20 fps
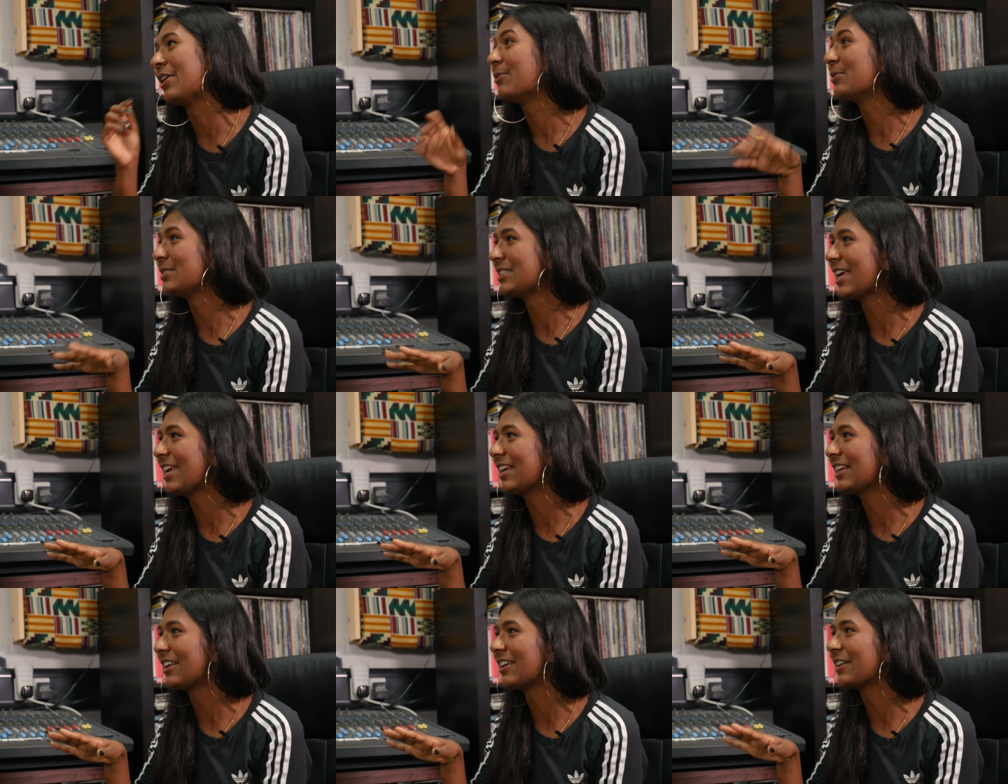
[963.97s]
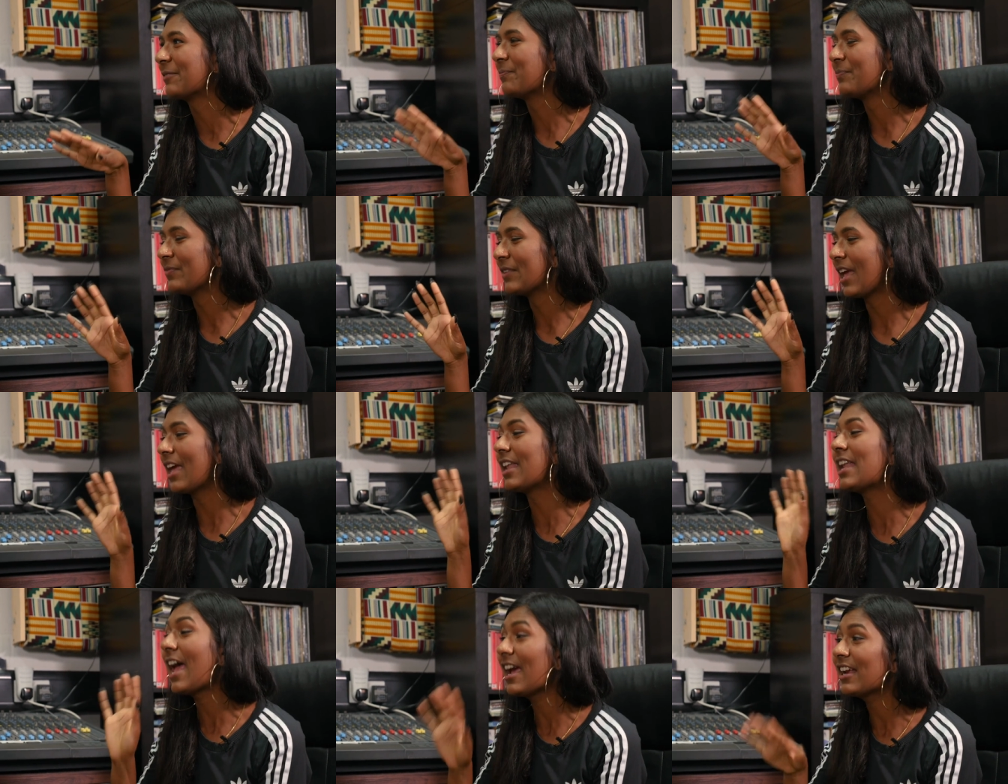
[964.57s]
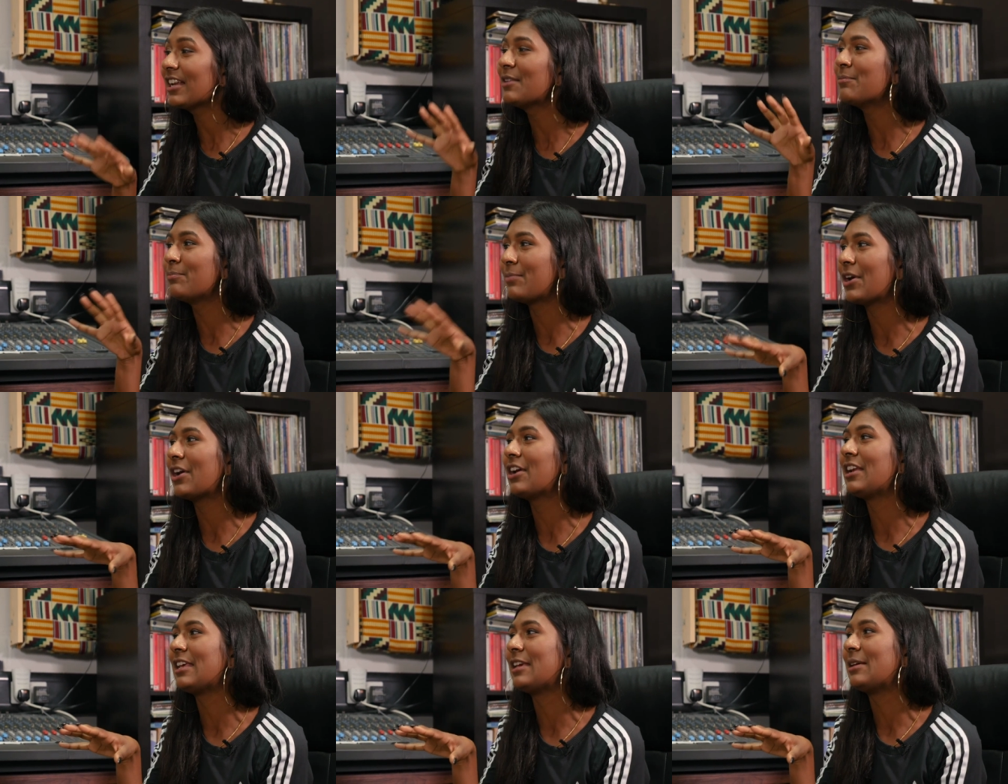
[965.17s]
It would take like, an Acland
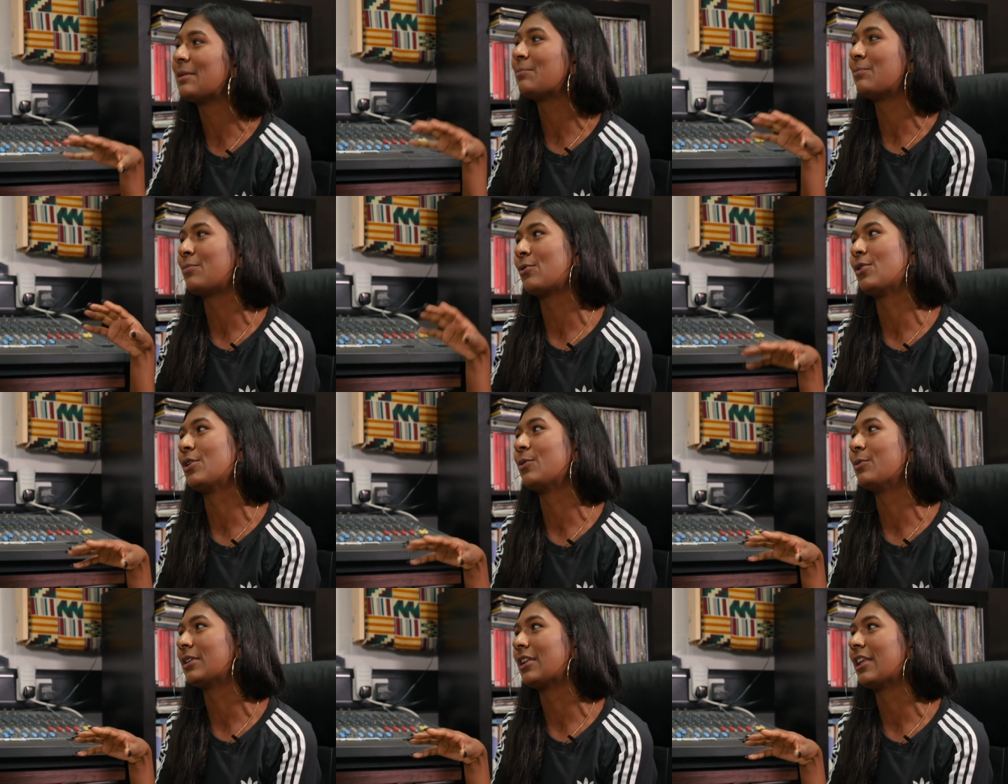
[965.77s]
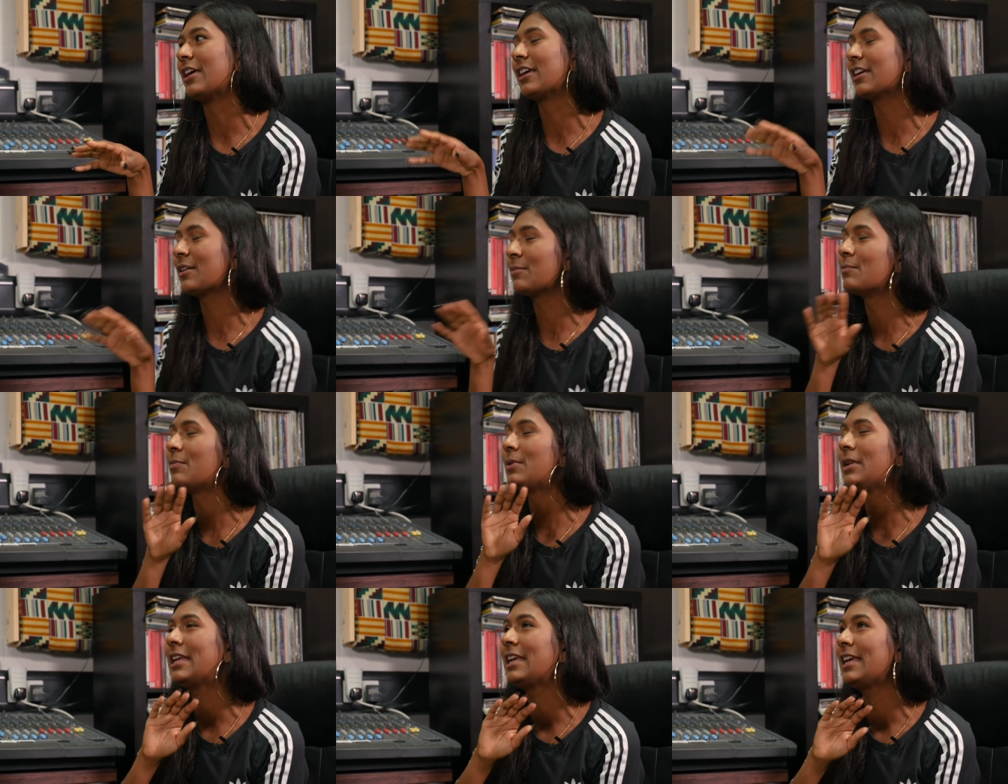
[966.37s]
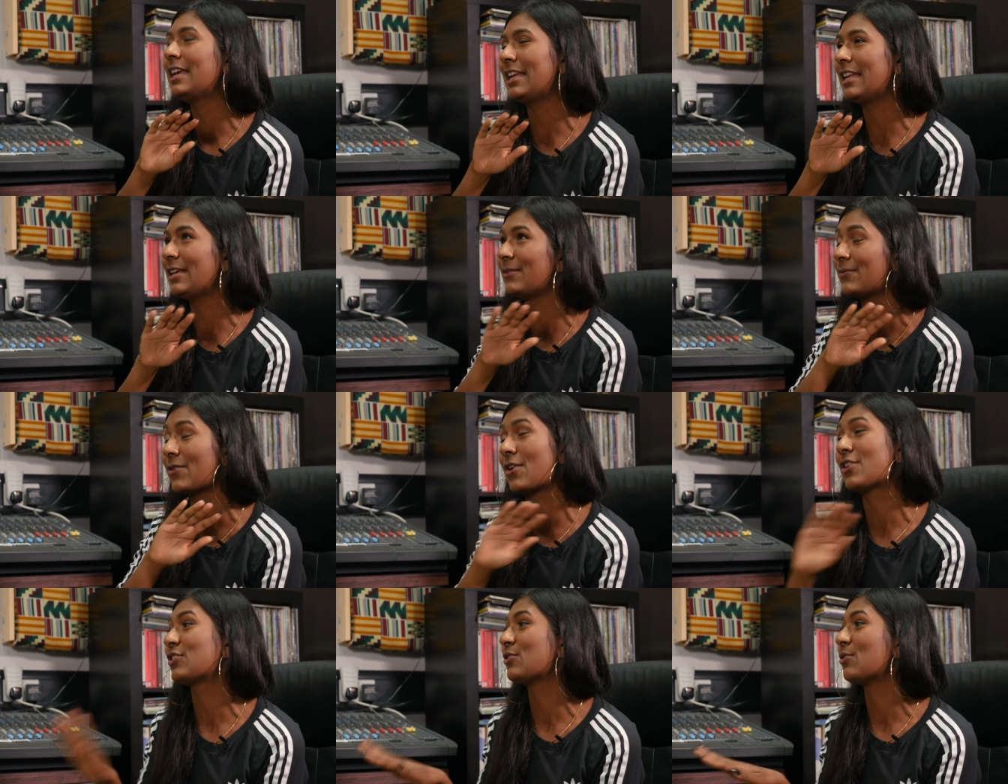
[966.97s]
Burghley boy would like completely
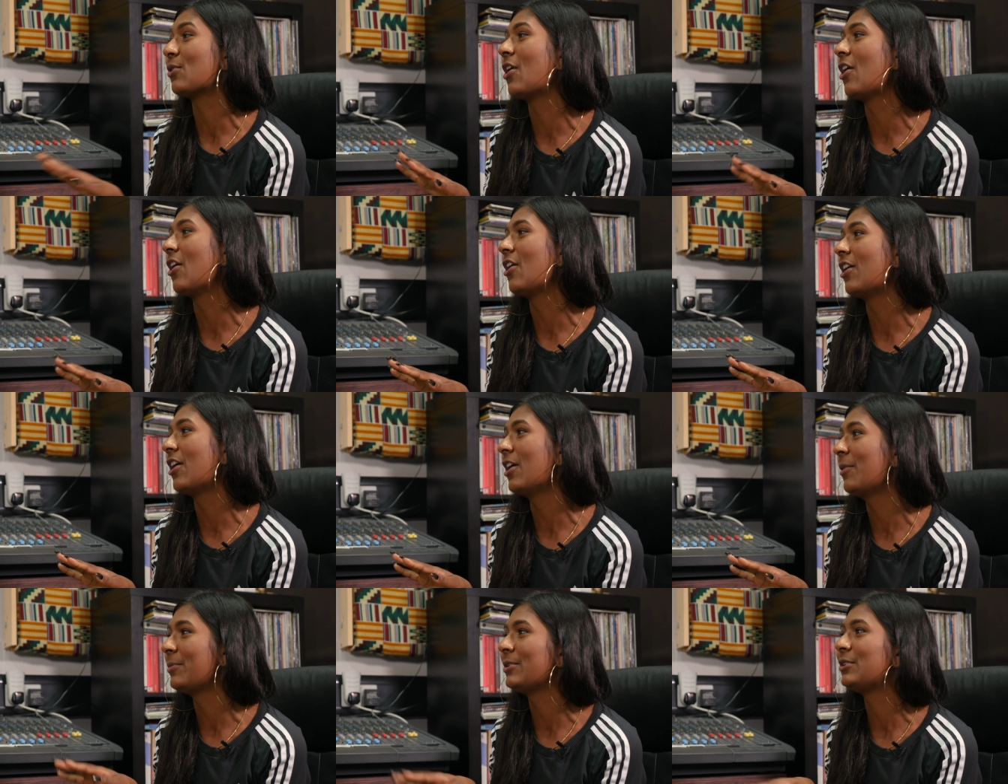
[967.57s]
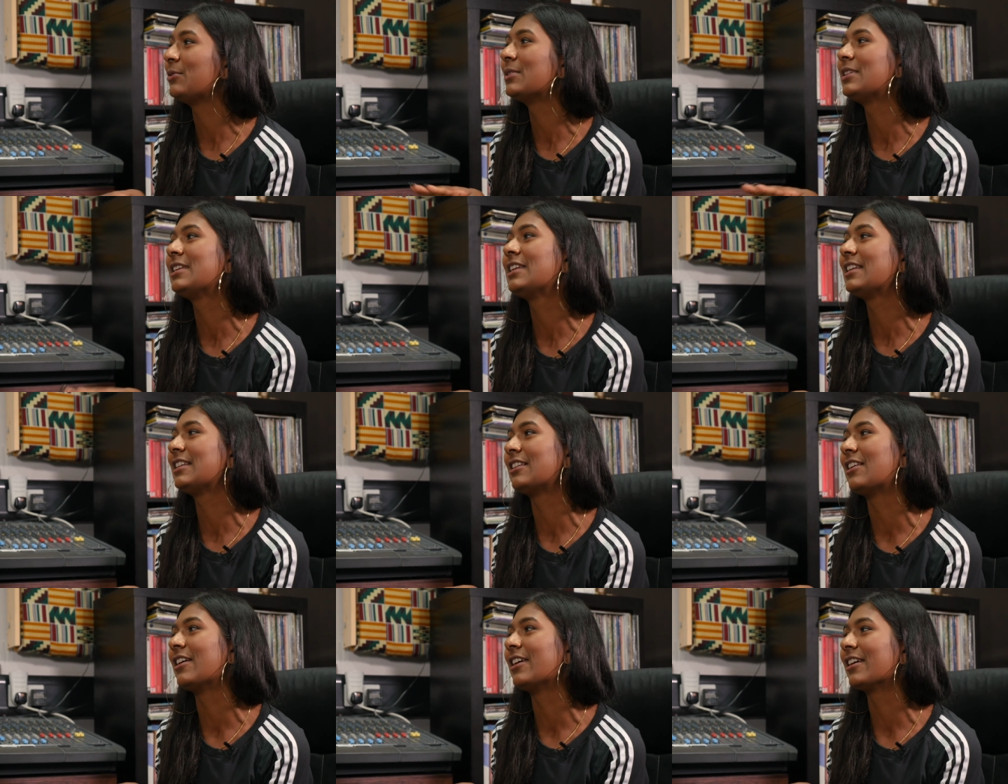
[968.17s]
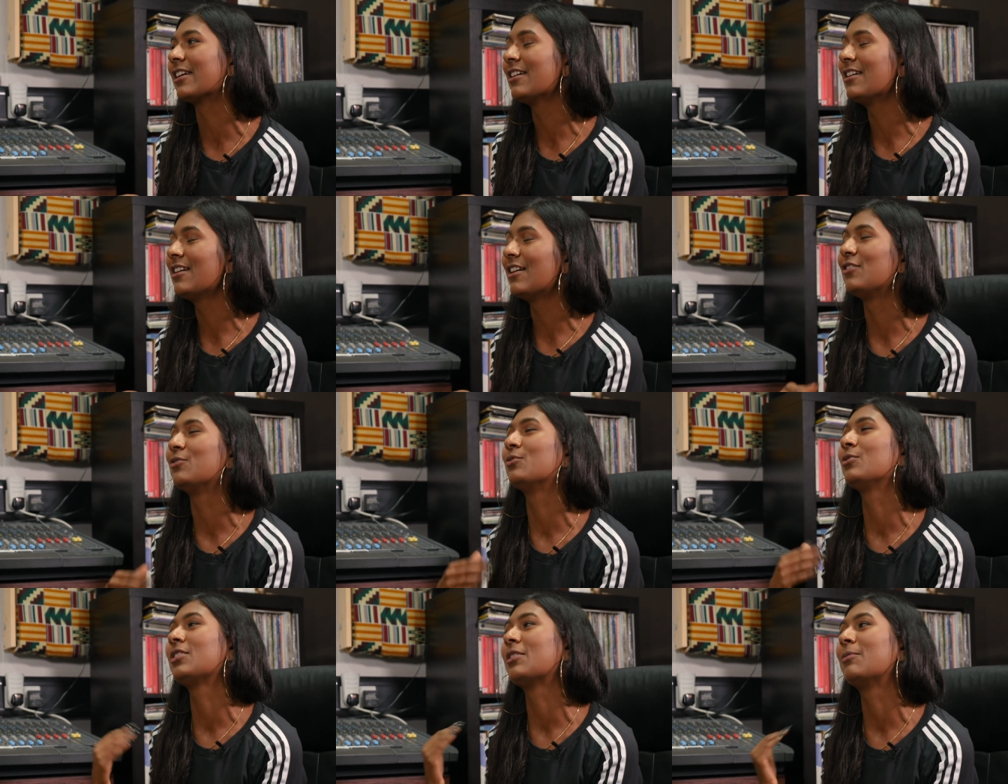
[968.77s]
fuck your heart up and you would need like
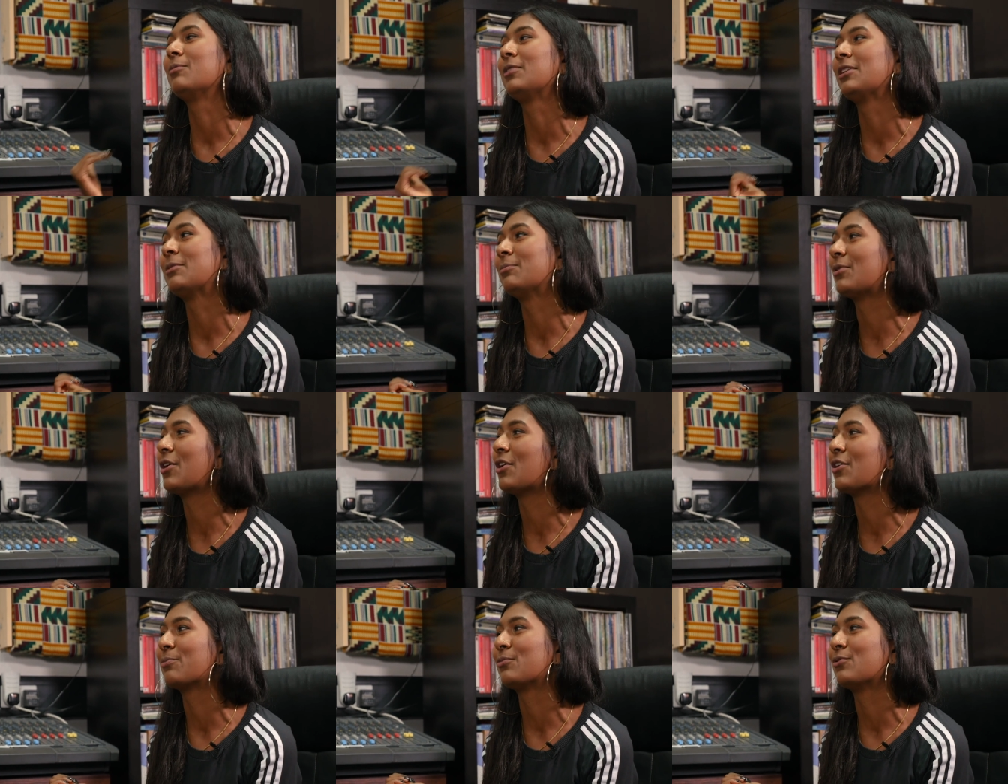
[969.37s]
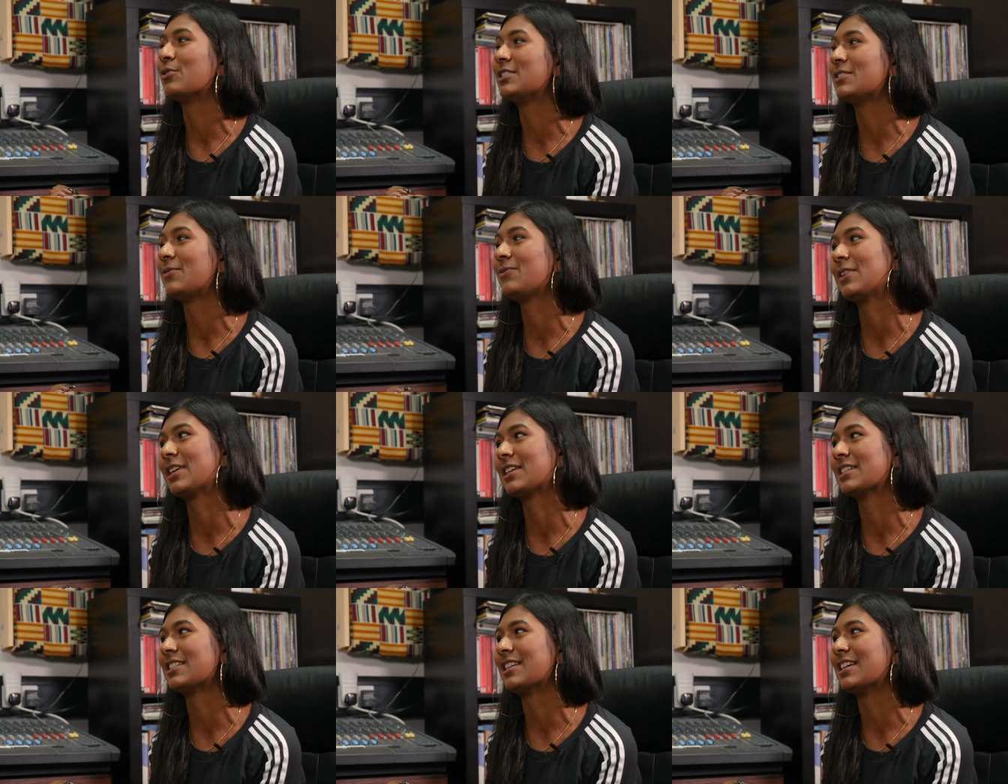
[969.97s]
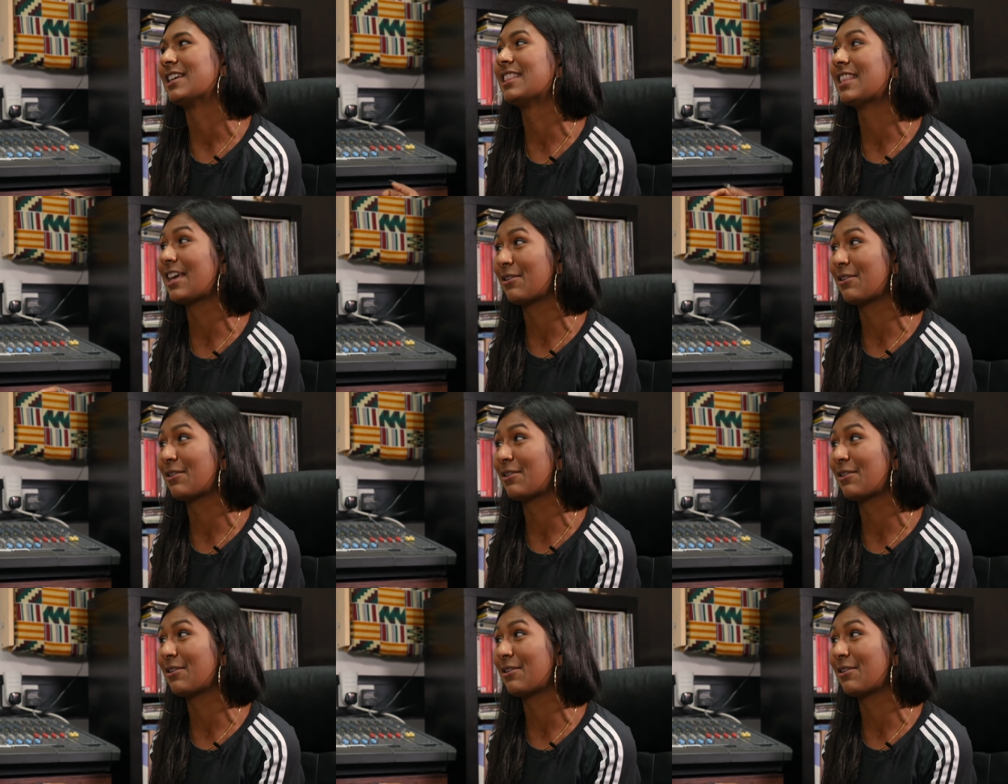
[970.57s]
Northumberland Park boy to fix it.